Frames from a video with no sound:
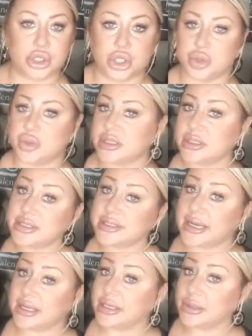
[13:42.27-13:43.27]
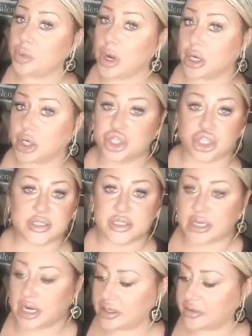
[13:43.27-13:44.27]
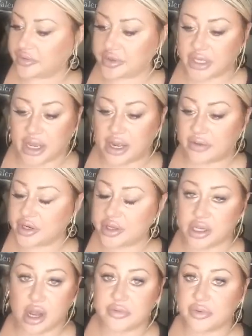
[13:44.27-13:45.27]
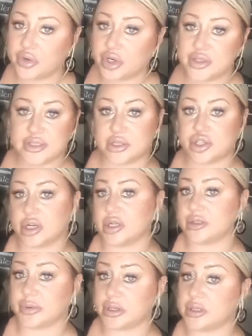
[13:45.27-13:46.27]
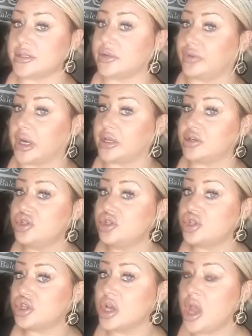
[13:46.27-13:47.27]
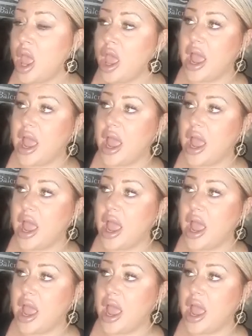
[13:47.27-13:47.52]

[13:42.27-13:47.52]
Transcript: use the saline water just to kind of get everything off of your incisions with the syringe,